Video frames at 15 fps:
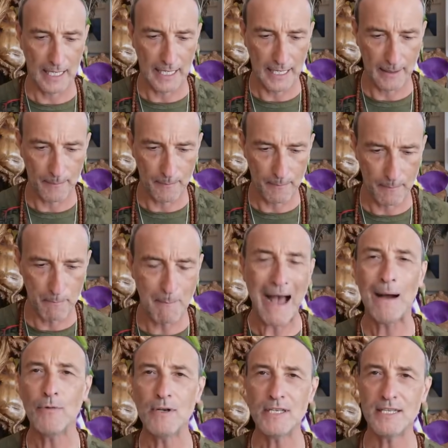um,
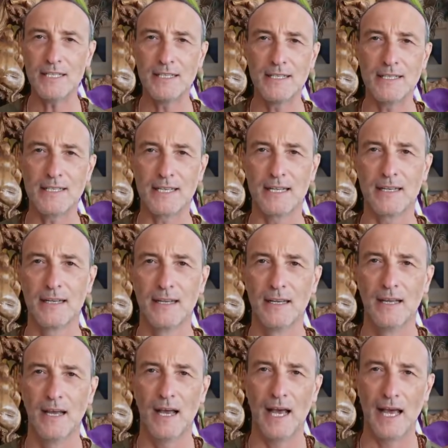mountains and
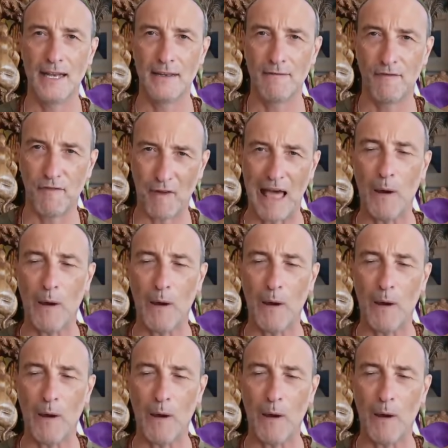and